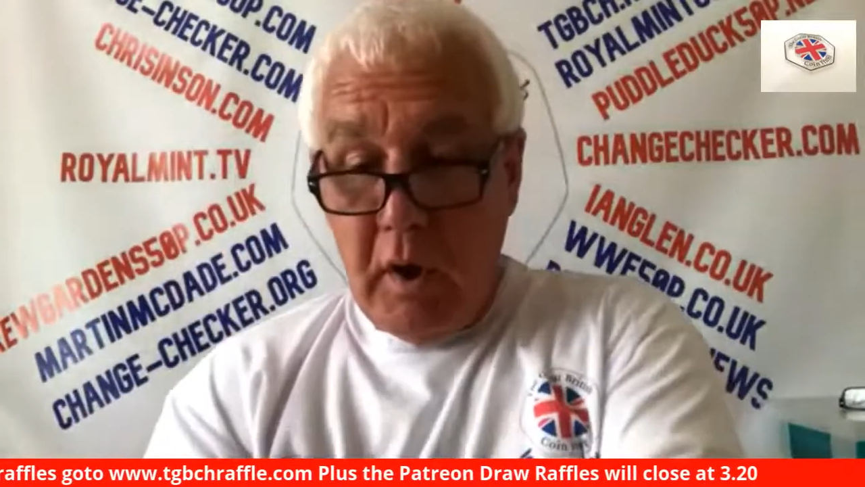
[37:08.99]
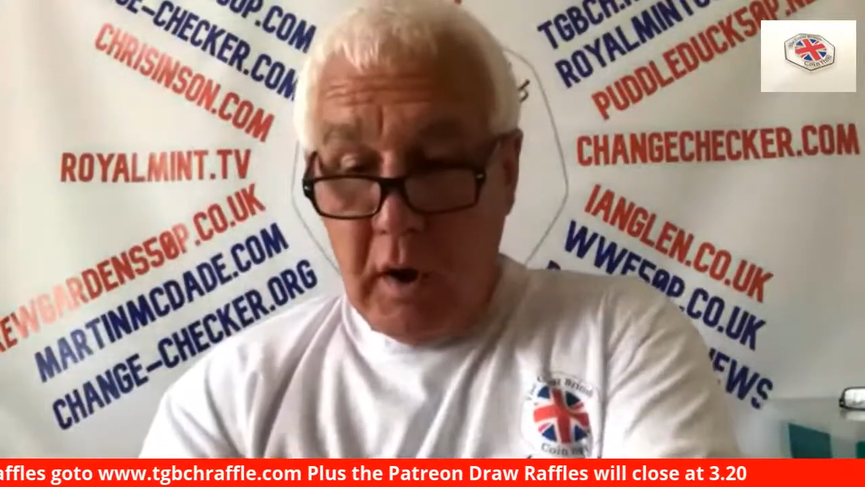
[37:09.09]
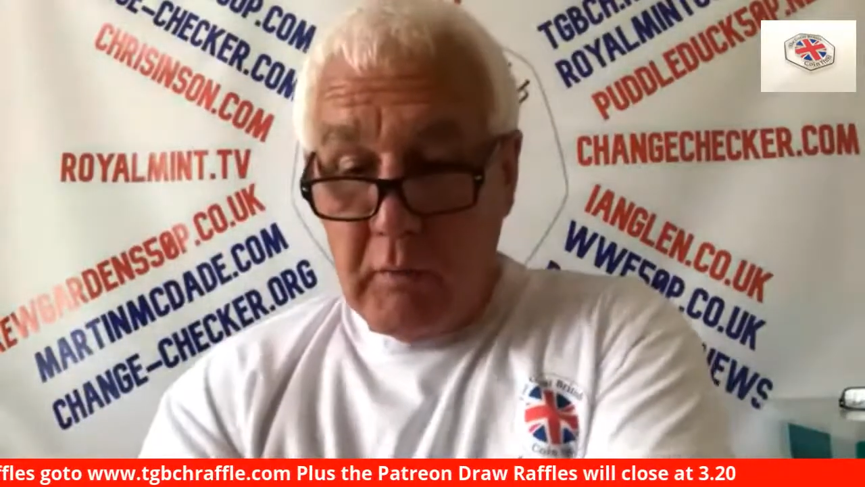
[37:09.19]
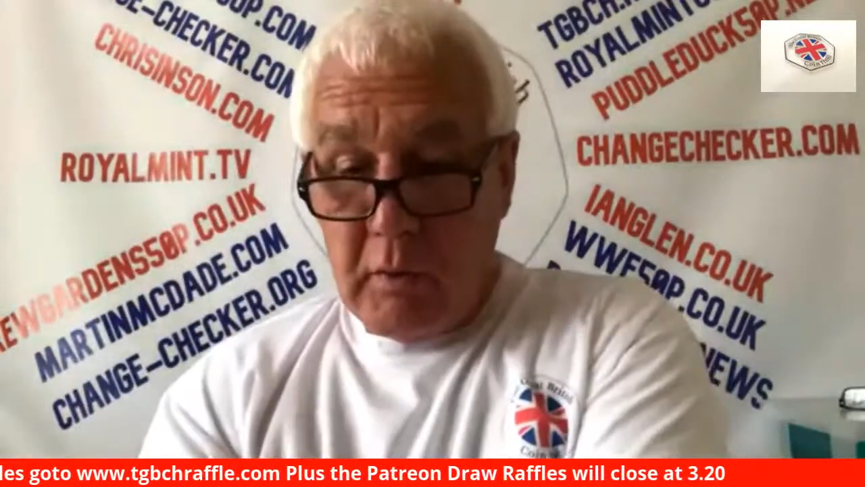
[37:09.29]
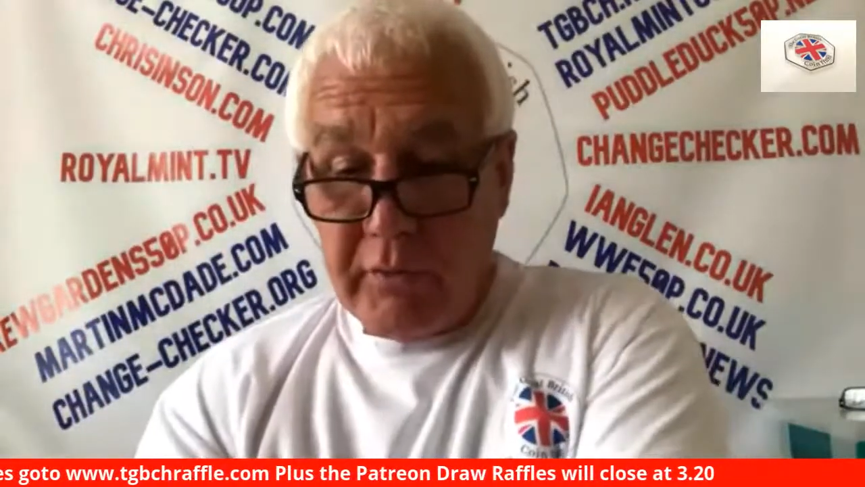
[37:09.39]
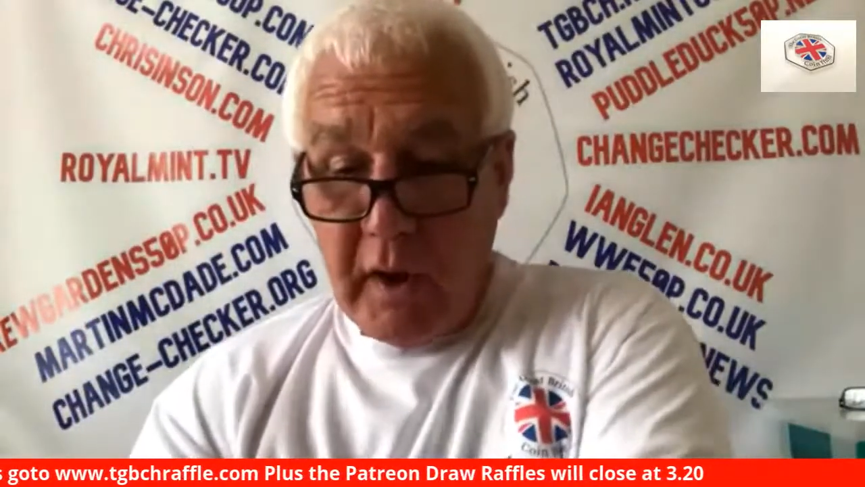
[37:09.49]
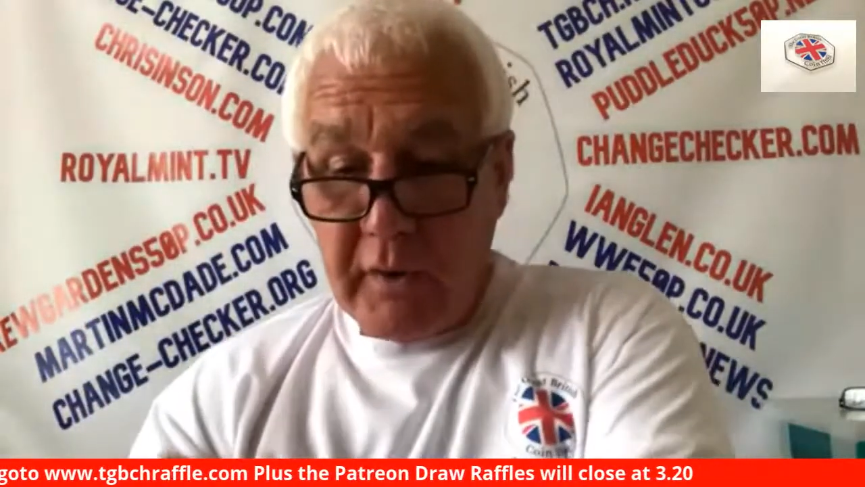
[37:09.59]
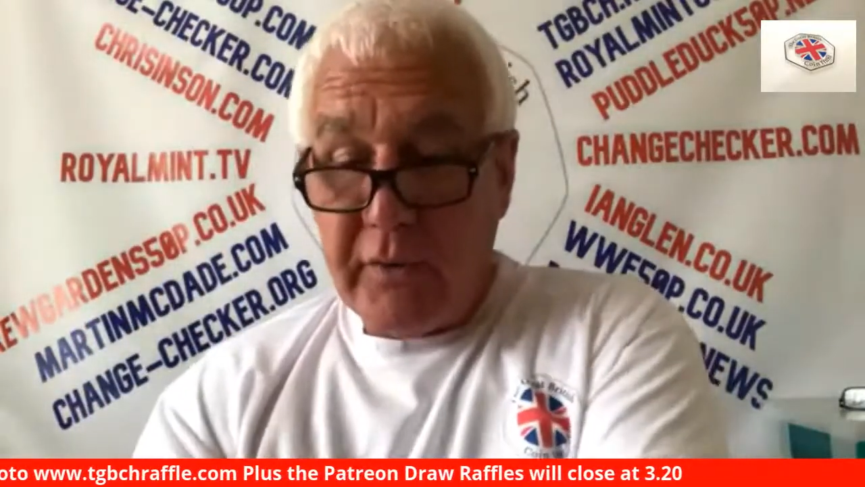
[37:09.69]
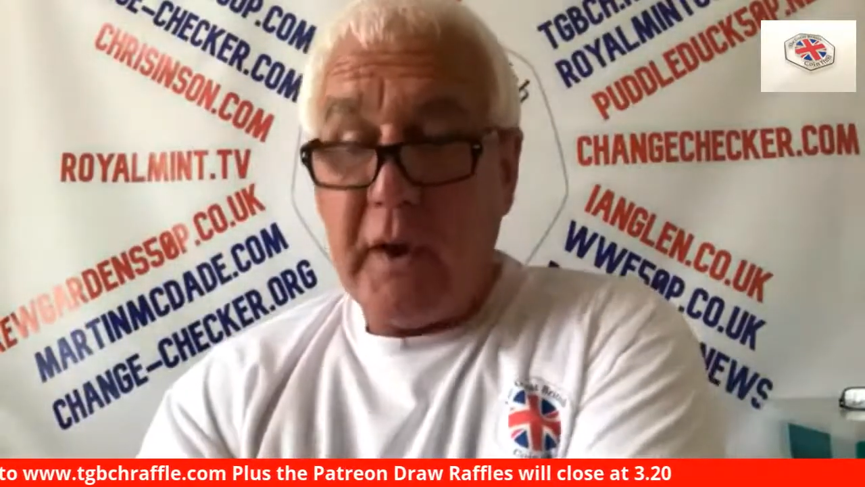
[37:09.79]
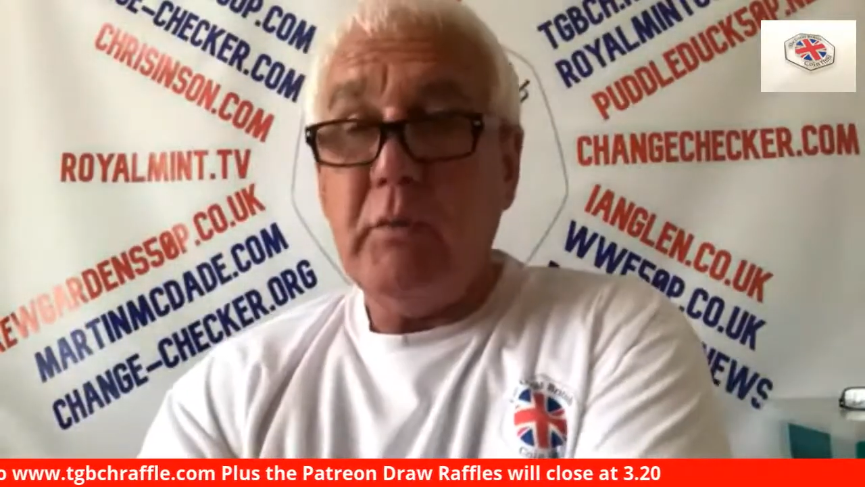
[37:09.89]
And what was it I
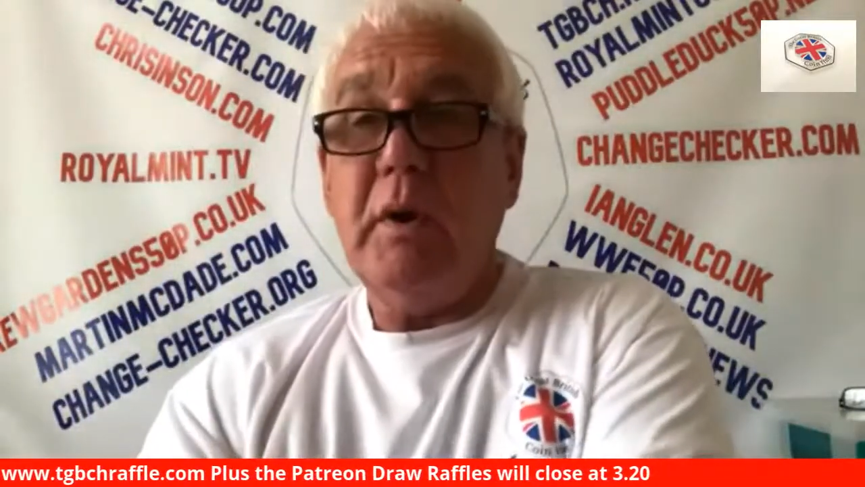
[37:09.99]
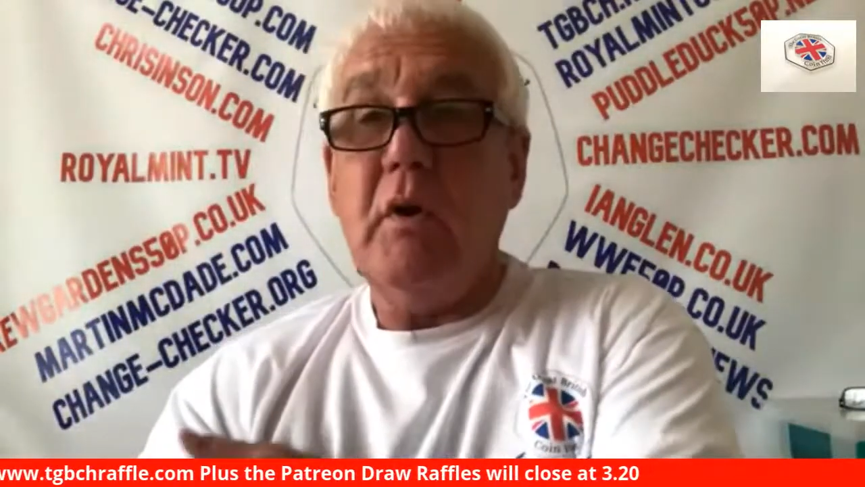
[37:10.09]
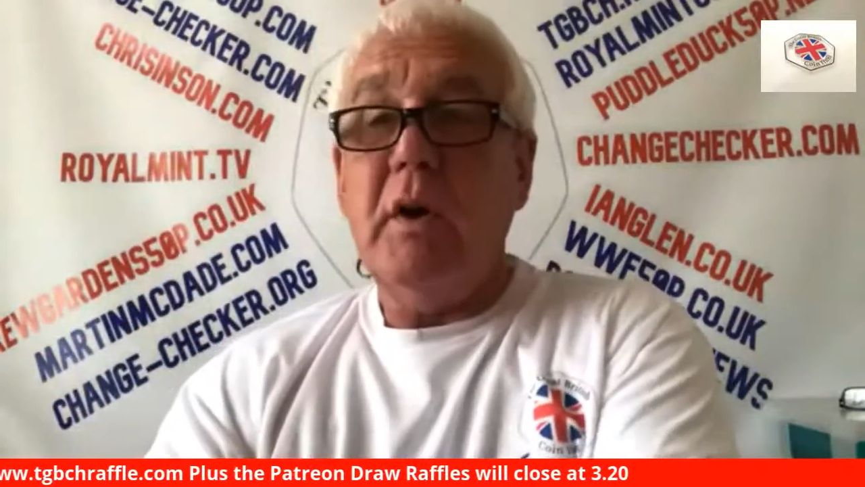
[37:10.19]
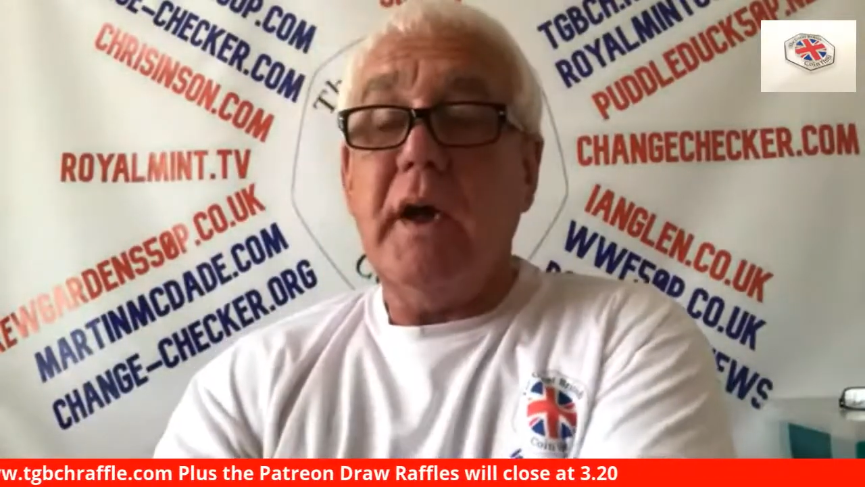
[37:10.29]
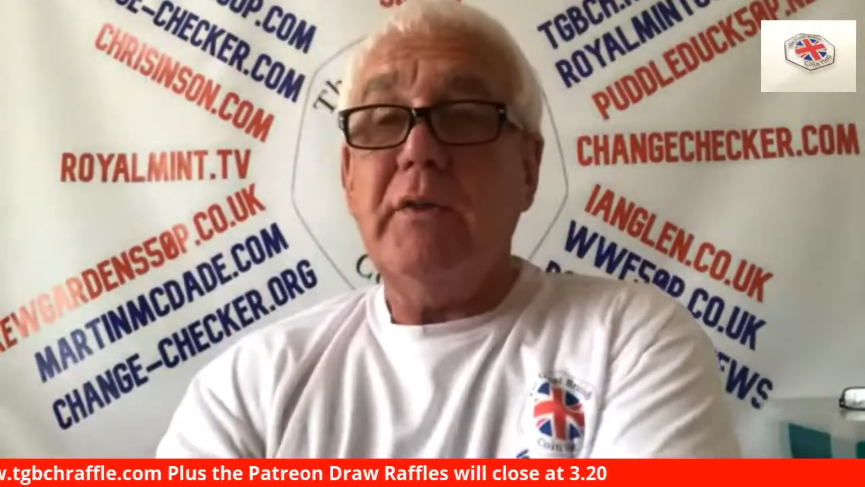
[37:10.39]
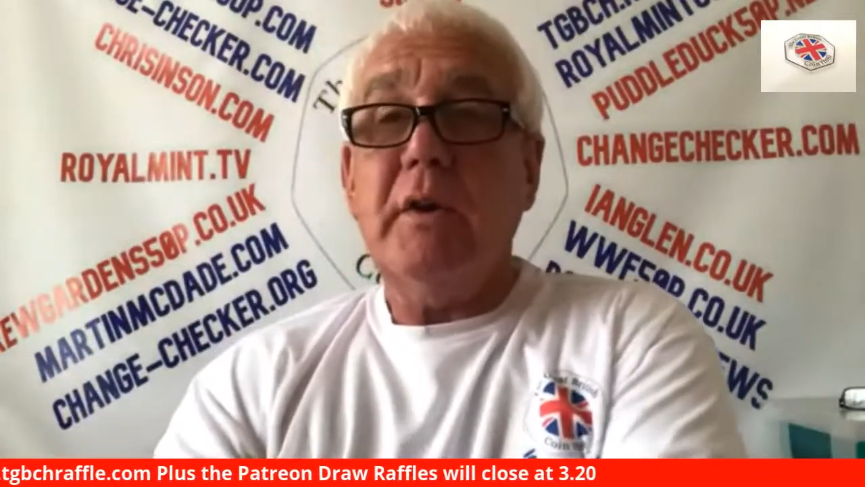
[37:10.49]
said? We've got to get